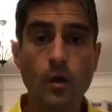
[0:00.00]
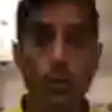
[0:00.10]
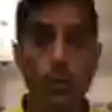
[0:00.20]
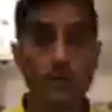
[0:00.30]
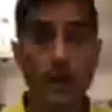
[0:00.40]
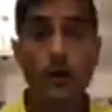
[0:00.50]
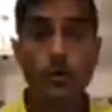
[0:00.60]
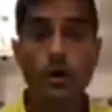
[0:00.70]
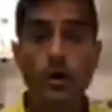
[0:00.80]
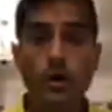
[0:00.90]
with
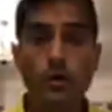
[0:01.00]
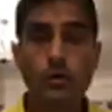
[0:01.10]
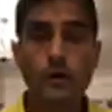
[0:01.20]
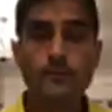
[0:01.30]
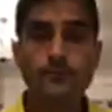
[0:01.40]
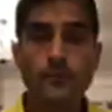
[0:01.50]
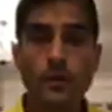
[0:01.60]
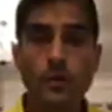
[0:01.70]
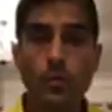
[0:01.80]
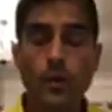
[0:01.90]
alcohol,
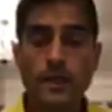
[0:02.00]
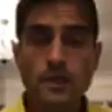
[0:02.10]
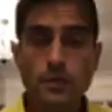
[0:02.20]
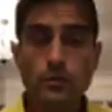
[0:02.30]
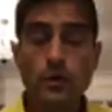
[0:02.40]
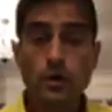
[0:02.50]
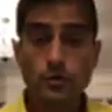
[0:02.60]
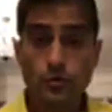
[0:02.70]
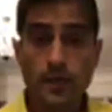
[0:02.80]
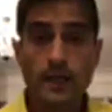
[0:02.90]
when you are
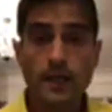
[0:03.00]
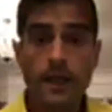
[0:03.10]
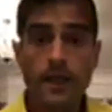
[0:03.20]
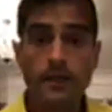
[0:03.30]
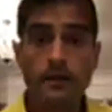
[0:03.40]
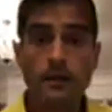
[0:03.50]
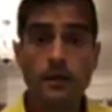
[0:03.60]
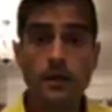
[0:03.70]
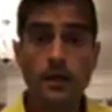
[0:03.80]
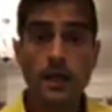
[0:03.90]
drinking,
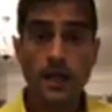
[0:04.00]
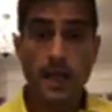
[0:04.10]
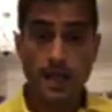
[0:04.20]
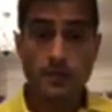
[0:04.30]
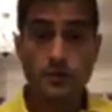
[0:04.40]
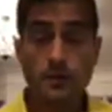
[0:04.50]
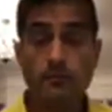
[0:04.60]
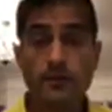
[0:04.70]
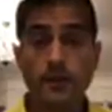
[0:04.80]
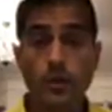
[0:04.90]
it's
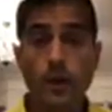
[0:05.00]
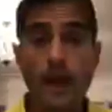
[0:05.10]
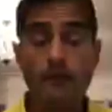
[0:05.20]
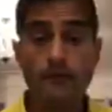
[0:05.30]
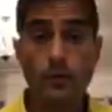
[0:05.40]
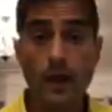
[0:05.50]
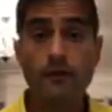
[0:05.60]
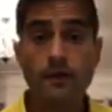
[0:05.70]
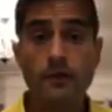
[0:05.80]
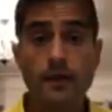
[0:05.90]
something you have
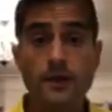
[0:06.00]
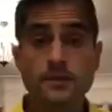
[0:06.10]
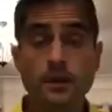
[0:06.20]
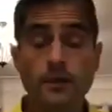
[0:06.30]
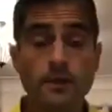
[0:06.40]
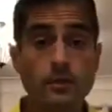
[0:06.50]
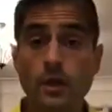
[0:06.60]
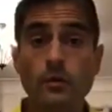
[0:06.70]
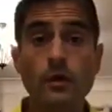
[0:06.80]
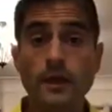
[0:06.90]
it at that time and you
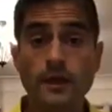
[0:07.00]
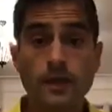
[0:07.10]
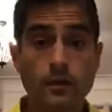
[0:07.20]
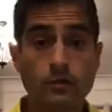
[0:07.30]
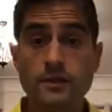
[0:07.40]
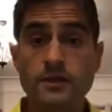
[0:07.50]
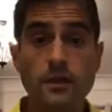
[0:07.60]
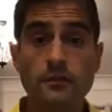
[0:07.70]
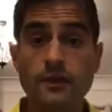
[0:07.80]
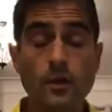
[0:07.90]
don't like it, you're
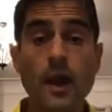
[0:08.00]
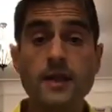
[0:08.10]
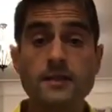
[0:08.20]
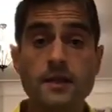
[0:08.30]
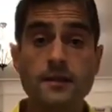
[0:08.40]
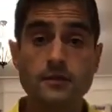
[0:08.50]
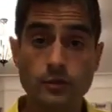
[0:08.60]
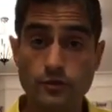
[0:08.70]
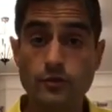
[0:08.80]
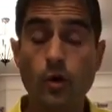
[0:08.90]
critical of it, you hate it, so
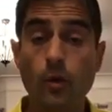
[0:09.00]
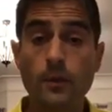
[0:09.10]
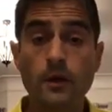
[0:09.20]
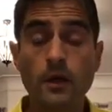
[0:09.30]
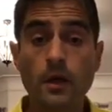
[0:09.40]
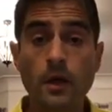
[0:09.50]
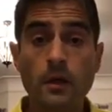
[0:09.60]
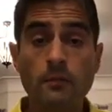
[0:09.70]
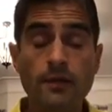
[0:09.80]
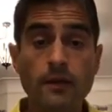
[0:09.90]
you stop. But